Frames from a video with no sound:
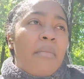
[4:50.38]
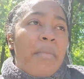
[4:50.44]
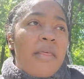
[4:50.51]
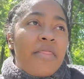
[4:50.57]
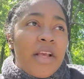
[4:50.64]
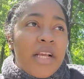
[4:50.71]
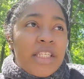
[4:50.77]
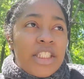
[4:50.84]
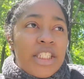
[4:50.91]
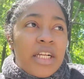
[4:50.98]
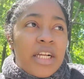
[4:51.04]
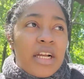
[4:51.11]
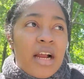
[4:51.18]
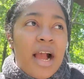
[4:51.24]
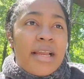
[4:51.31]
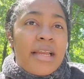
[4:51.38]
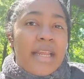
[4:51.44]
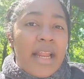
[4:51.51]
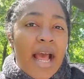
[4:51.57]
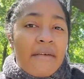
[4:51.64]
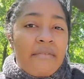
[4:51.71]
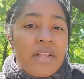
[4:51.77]
This year I
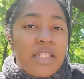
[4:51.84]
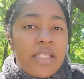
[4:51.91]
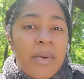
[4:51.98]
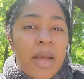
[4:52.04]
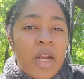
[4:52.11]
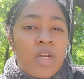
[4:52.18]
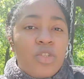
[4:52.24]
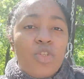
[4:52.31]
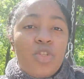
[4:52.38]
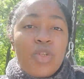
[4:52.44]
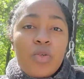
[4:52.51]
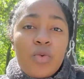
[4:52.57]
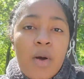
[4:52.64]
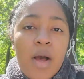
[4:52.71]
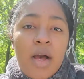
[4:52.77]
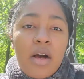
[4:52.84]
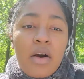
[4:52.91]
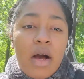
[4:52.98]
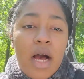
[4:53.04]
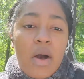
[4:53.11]
did have the tomatoes do well.